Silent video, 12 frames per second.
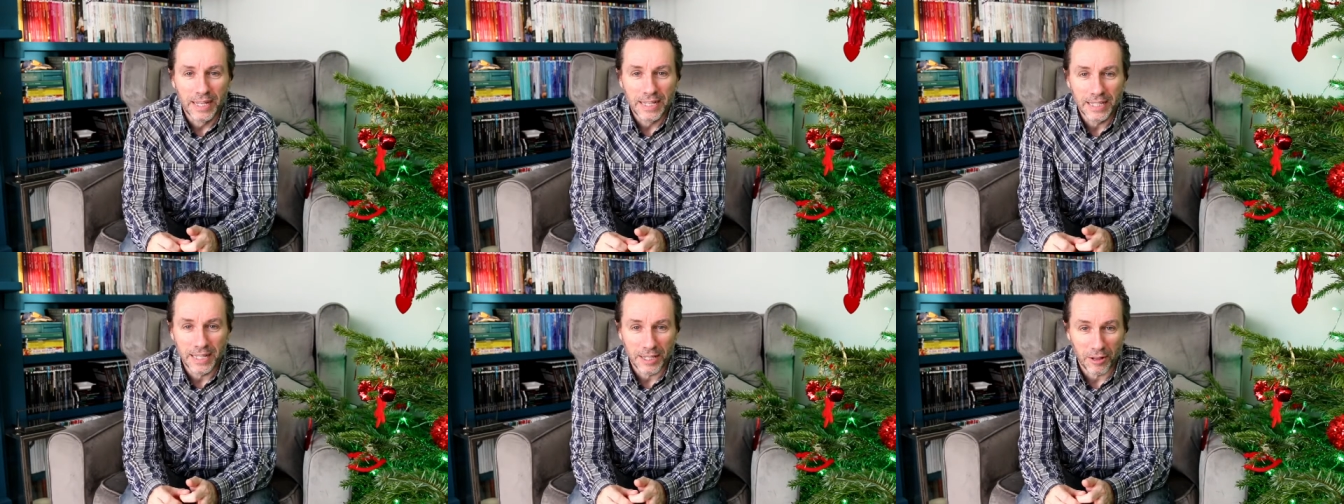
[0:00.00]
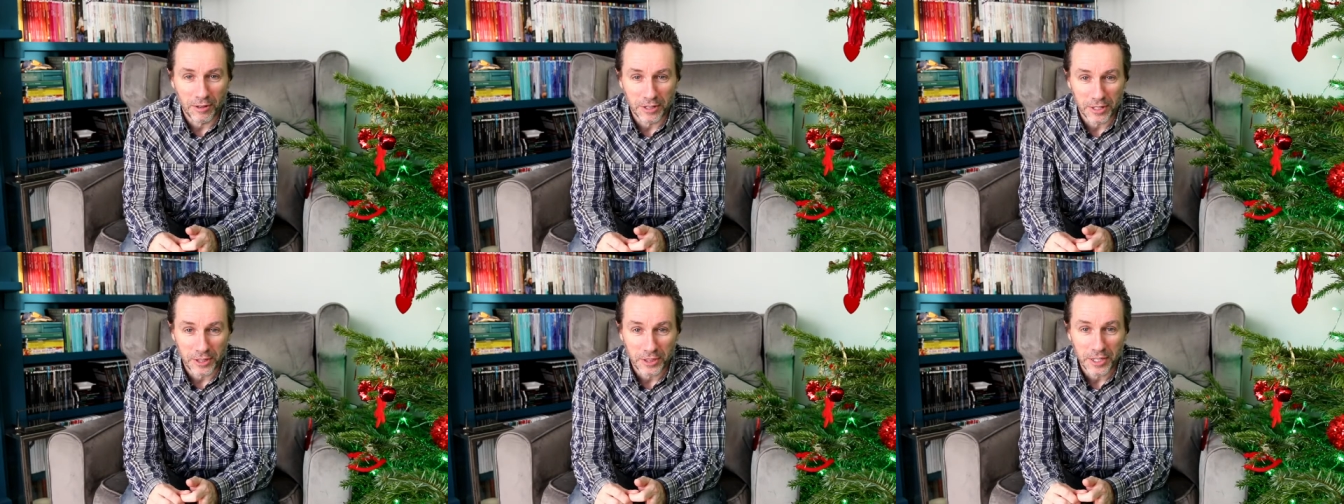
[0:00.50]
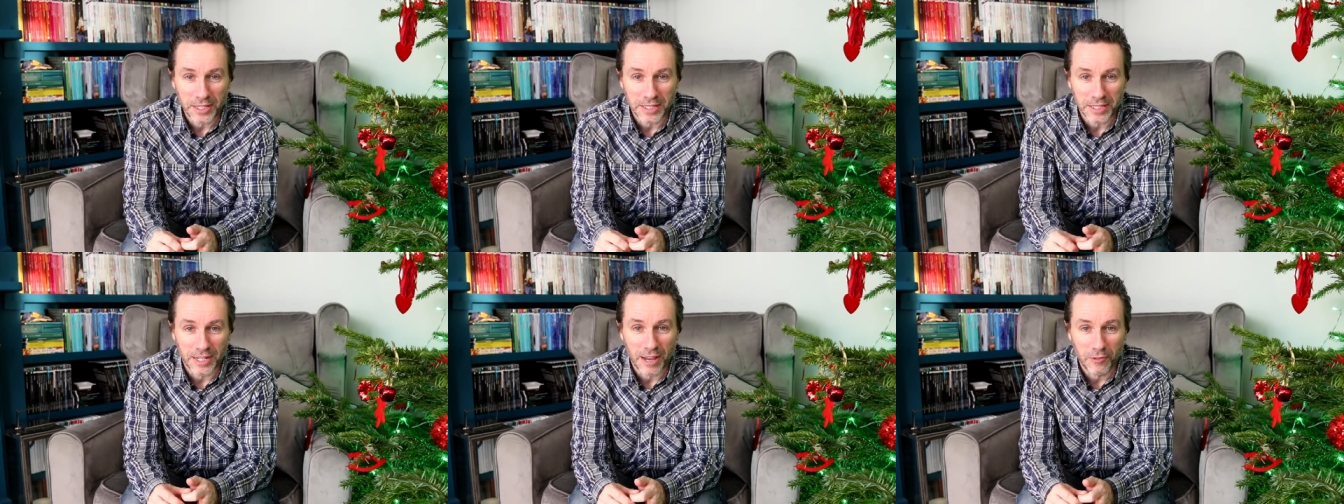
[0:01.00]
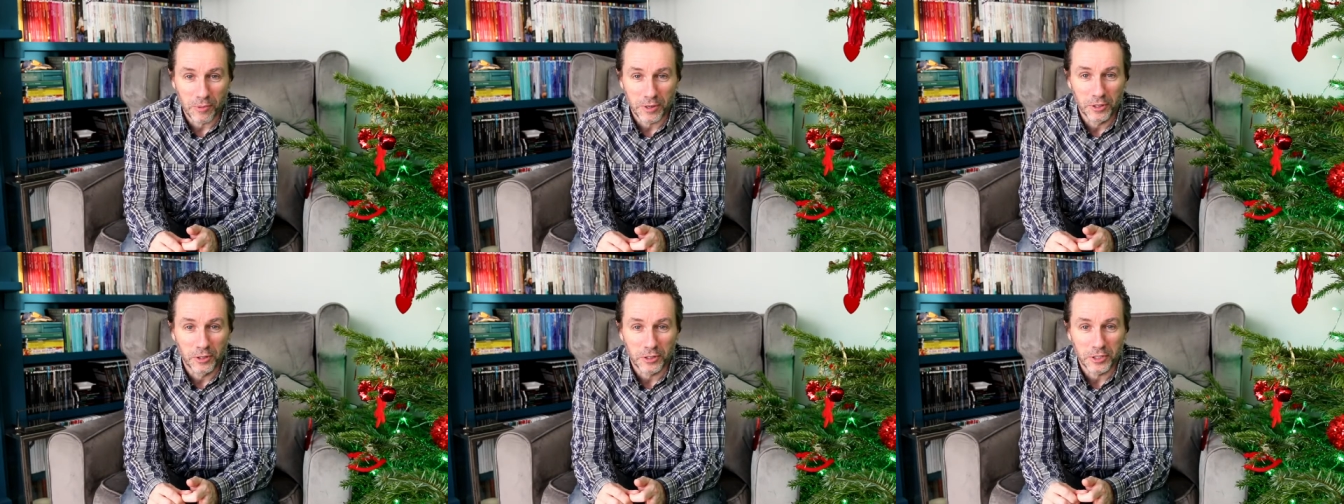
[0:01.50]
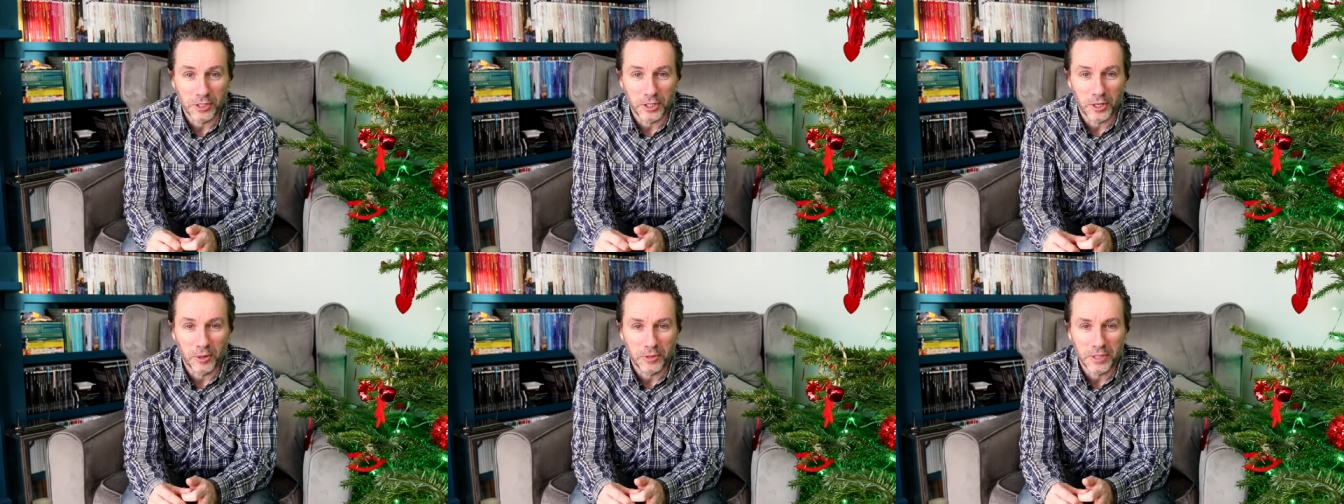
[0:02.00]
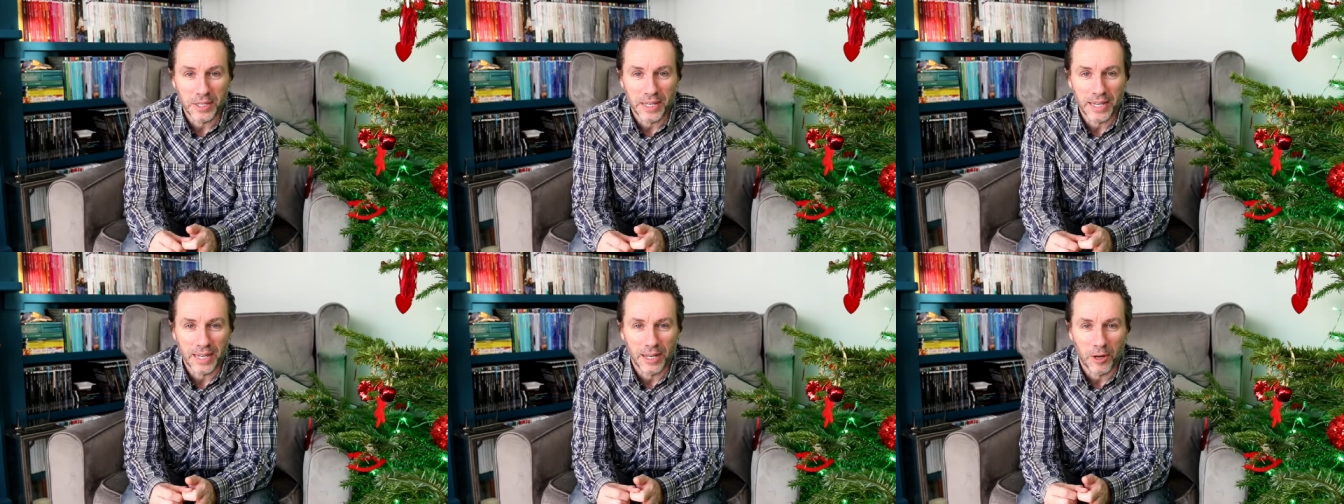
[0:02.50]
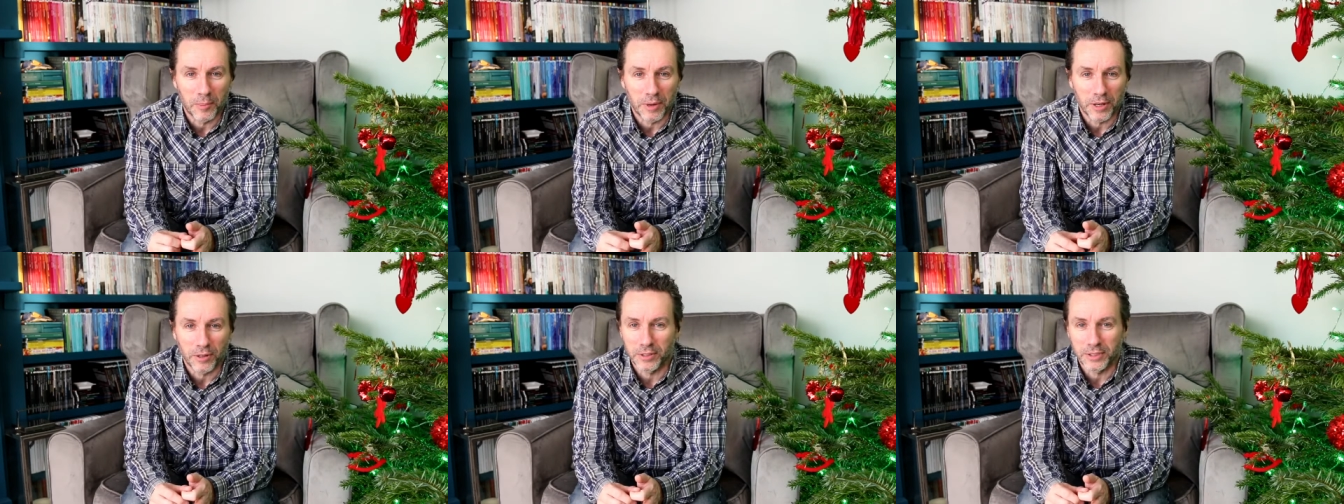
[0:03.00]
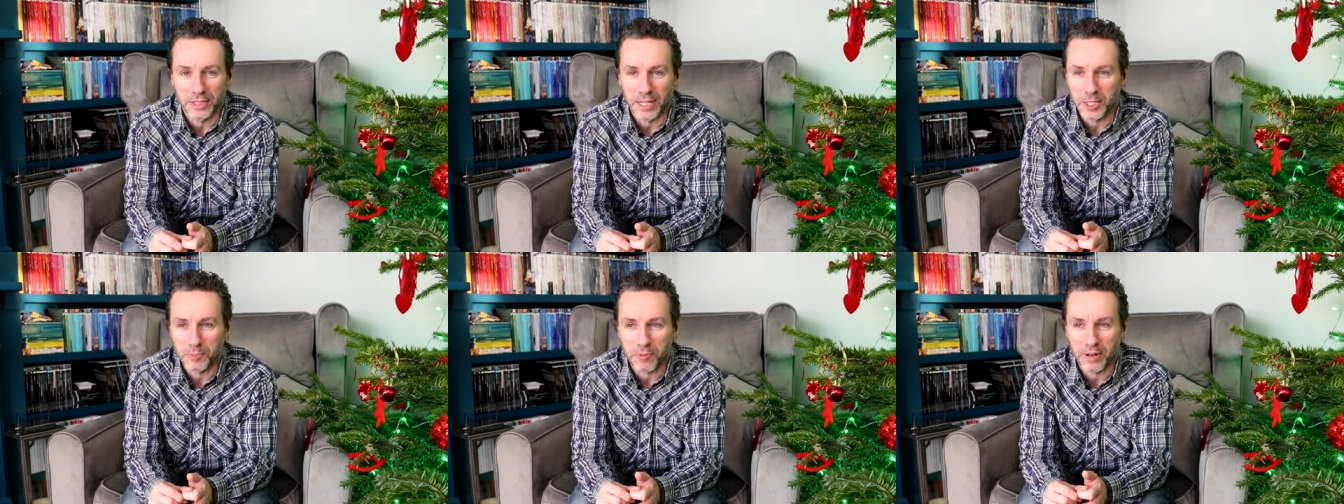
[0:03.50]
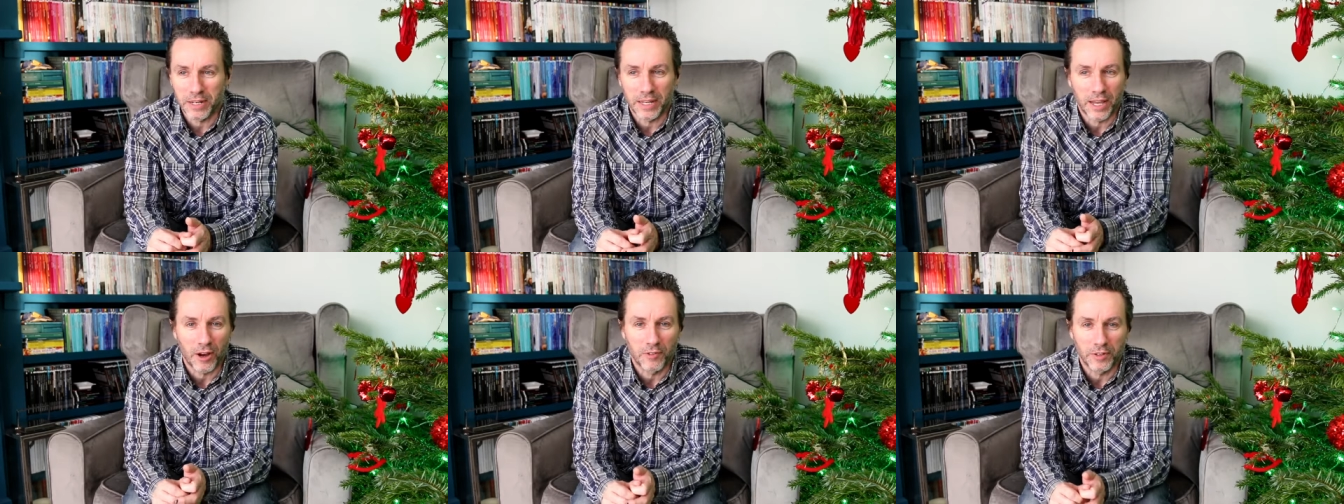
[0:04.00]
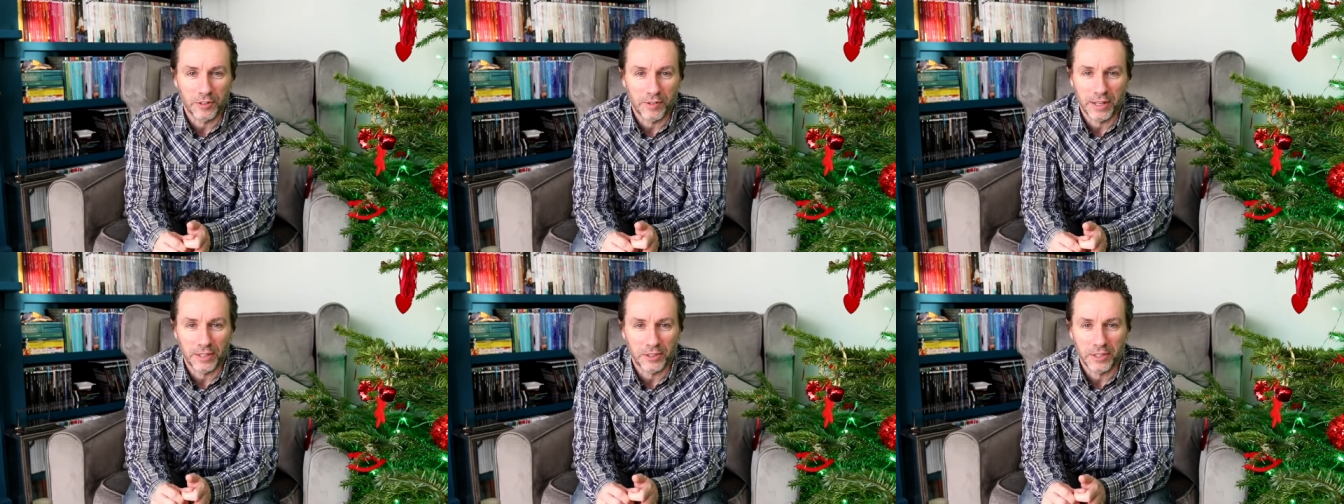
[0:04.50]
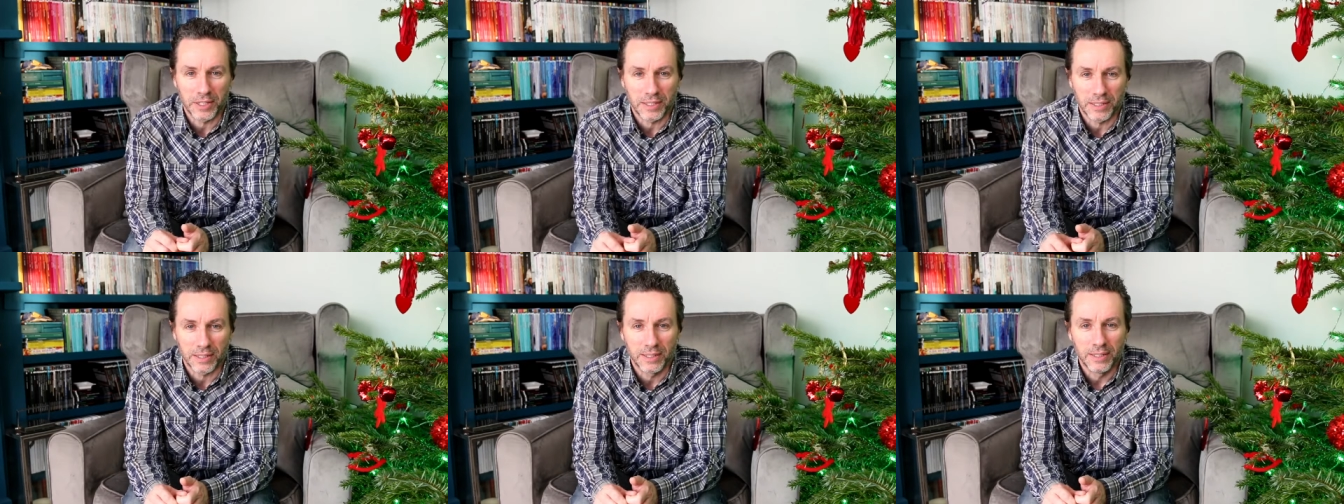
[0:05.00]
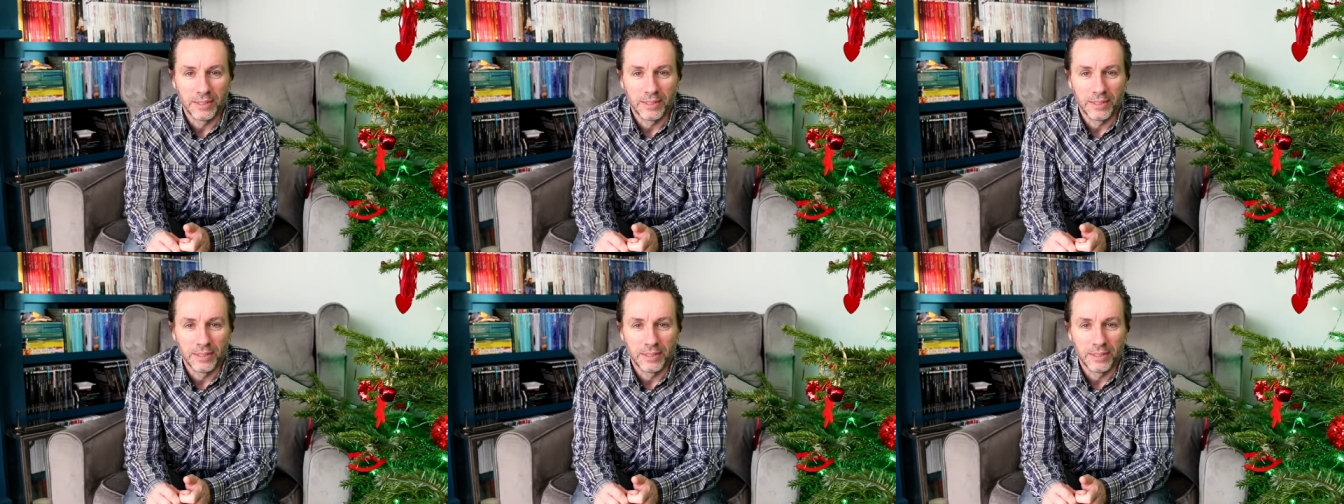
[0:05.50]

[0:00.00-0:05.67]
let alone in a theatre, everyone looks at you thinking, oh my God, they're spreading COVID around the theatre.